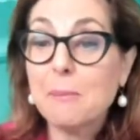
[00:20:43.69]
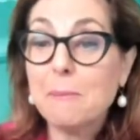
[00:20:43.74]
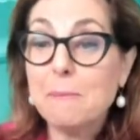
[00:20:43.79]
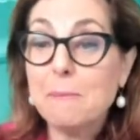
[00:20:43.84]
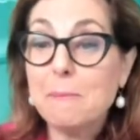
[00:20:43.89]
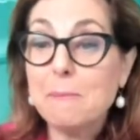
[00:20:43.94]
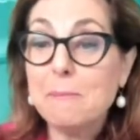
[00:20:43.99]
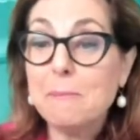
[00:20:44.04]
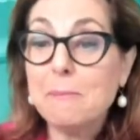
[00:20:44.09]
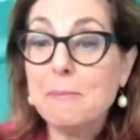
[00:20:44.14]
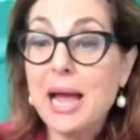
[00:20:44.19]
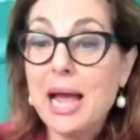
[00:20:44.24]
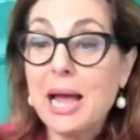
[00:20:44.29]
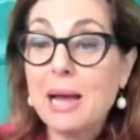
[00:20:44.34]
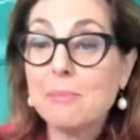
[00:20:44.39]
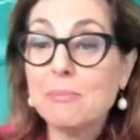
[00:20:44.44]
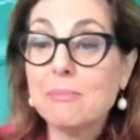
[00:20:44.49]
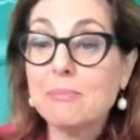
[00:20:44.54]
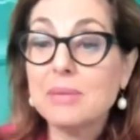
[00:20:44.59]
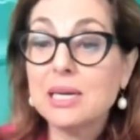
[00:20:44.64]

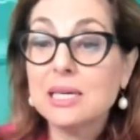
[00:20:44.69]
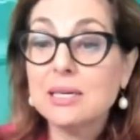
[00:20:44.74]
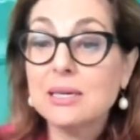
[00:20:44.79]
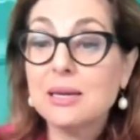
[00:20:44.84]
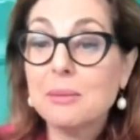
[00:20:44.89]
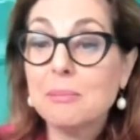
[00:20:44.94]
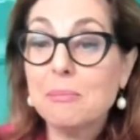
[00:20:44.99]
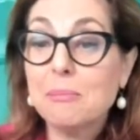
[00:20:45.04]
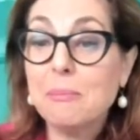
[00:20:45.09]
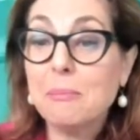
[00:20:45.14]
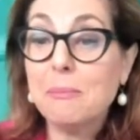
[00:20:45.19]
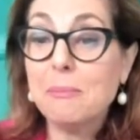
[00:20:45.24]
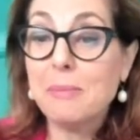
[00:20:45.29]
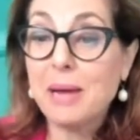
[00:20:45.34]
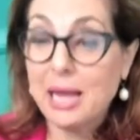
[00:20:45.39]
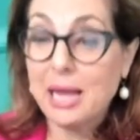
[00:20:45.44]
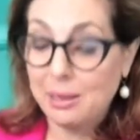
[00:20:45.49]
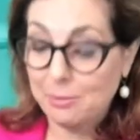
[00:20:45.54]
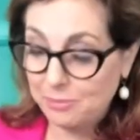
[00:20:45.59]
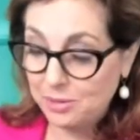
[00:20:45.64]
mem,
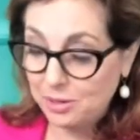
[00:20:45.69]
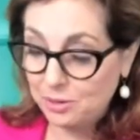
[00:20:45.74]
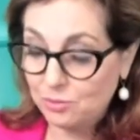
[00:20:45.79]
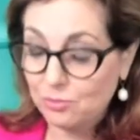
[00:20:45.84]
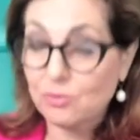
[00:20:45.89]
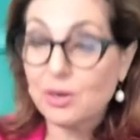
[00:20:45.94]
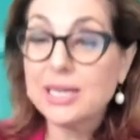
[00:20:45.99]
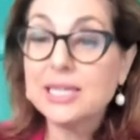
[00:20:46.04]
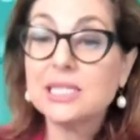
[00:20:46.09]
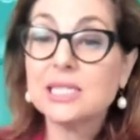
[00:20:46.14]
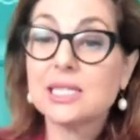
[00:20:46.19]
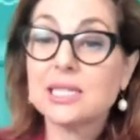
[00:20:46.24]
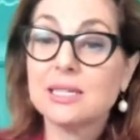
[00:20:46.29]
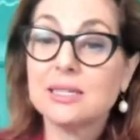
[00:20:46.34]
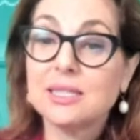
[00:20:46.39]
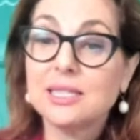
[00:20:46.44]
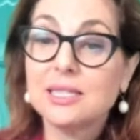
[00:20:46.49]
mem, right?